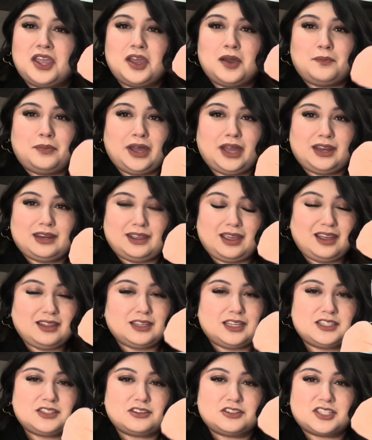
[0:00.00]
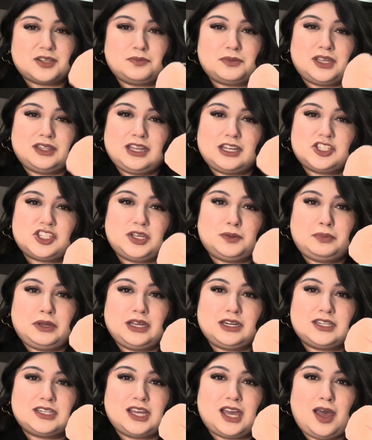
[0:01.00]
But yeah, these are something that she
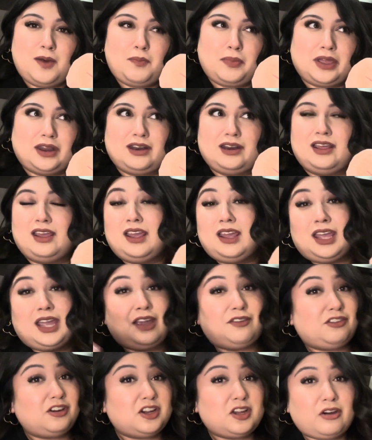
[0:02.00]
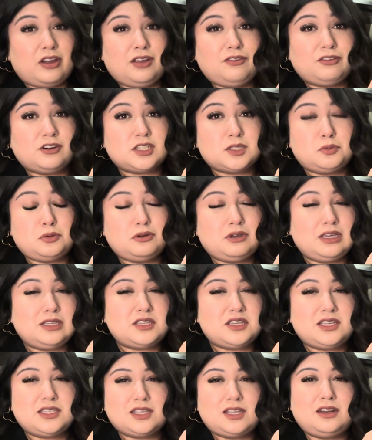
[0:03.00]
picked up. And if you're going for spooky
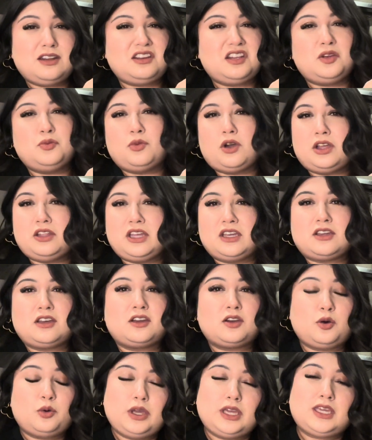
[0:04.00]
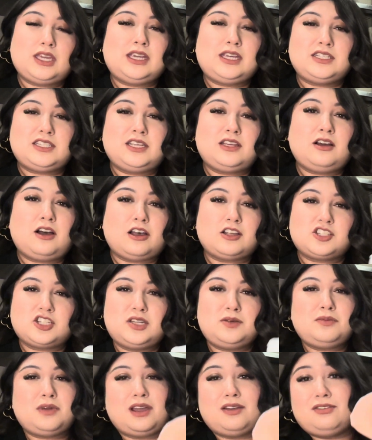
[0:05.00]
season and you want like a quick, easy
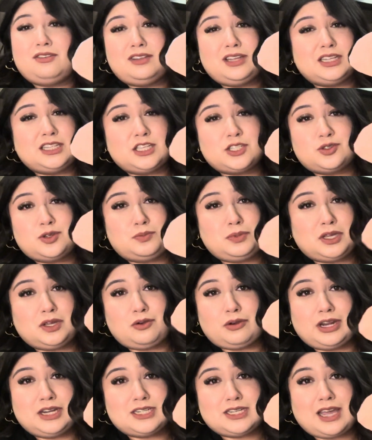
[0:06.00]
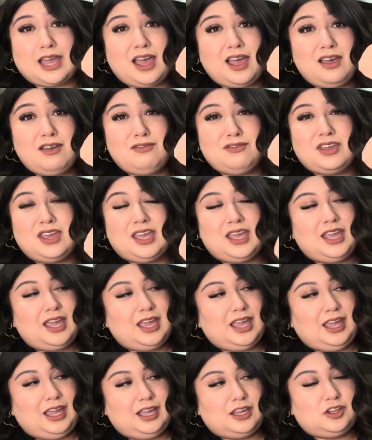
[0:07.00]
costume, I feel like this would be great to have.
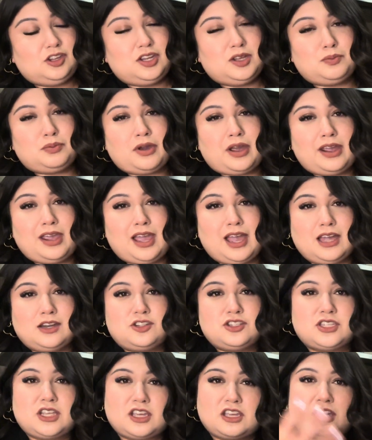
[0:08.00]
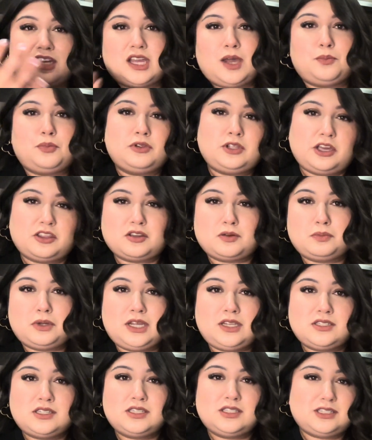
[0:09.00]
And you could probably add just like a couple other
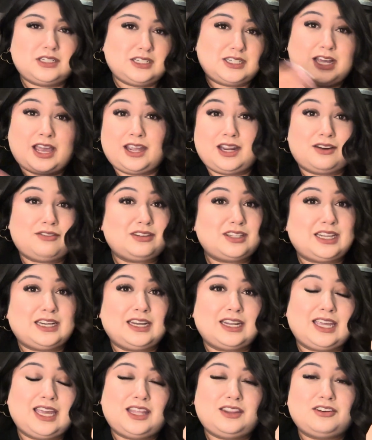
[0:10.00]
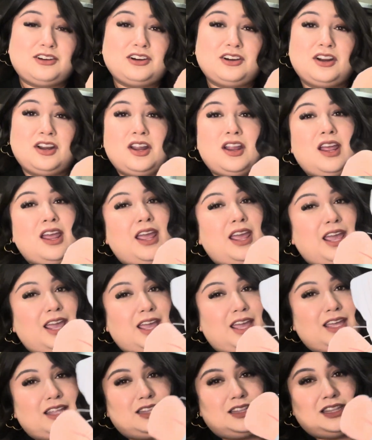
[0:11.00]
pieces to tie everything together.
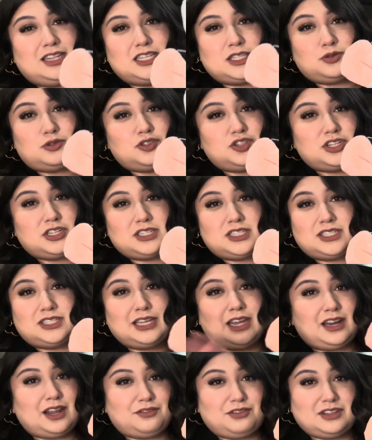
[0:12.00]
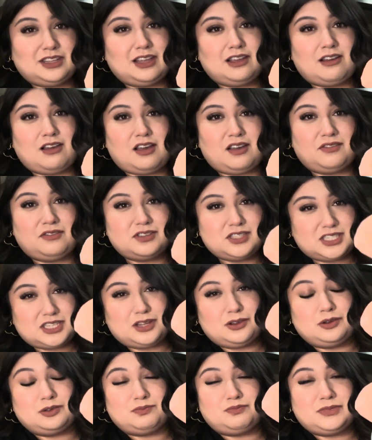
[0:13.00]
And this will just set everything off.
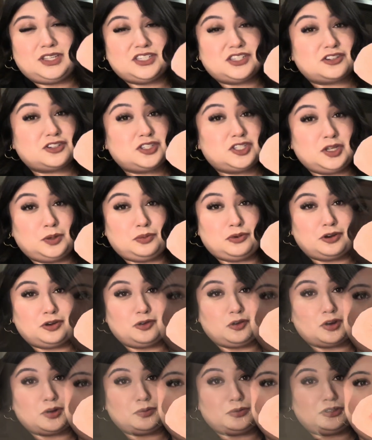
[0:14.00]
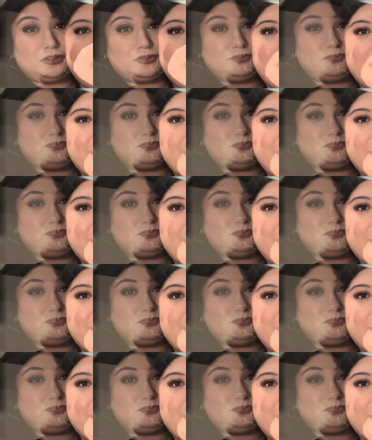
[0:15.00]
So these are super adorable.